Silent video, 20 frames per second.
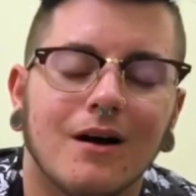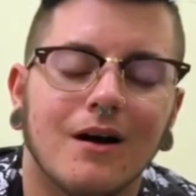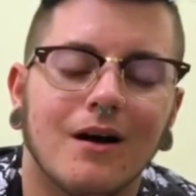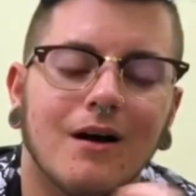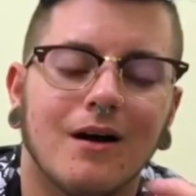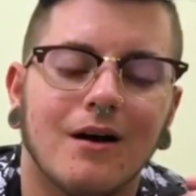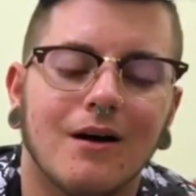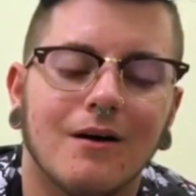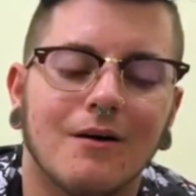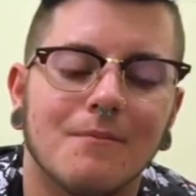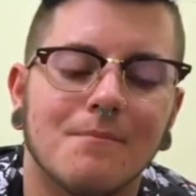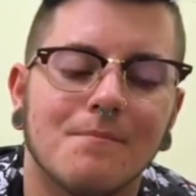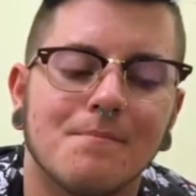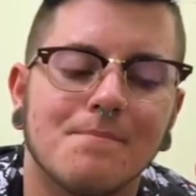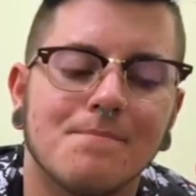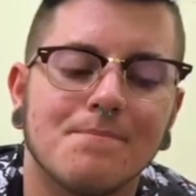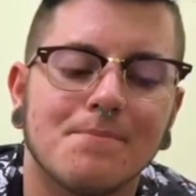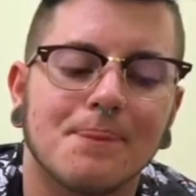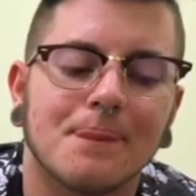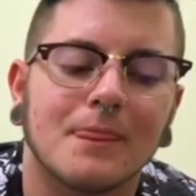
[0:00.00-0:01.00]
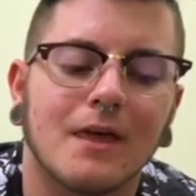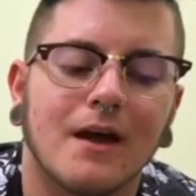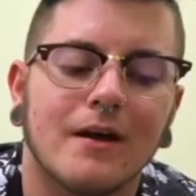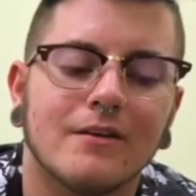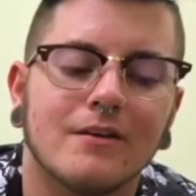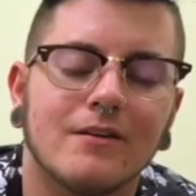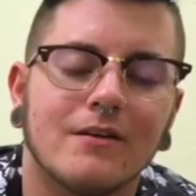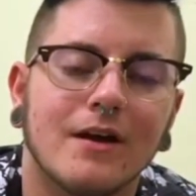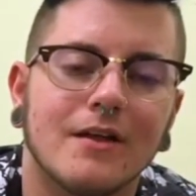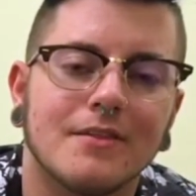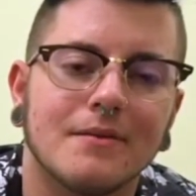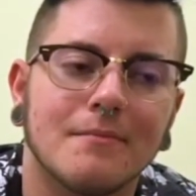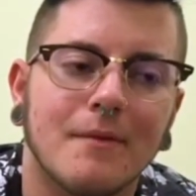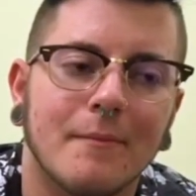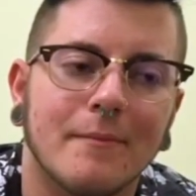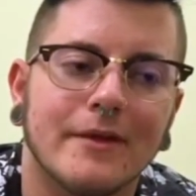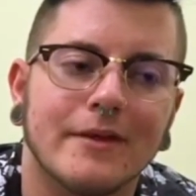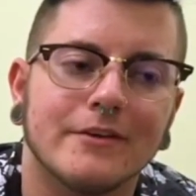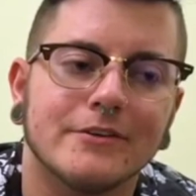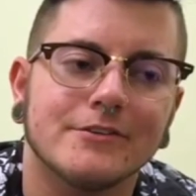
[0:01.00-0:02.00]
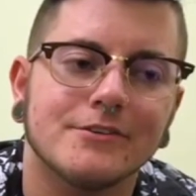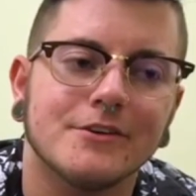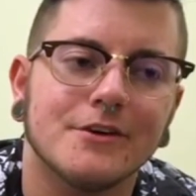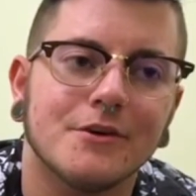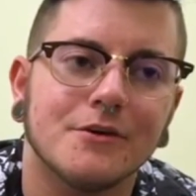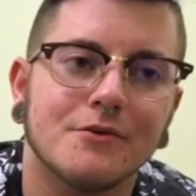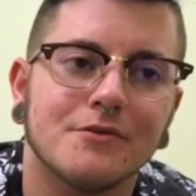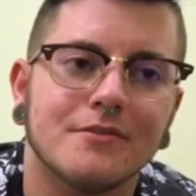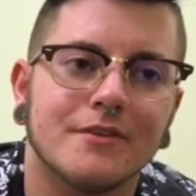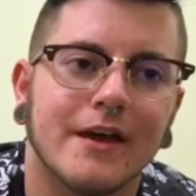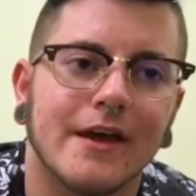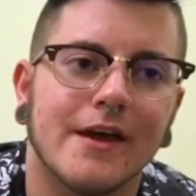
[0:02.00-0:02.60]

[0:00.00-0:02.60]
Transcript: Um, I know. I think my manager knows,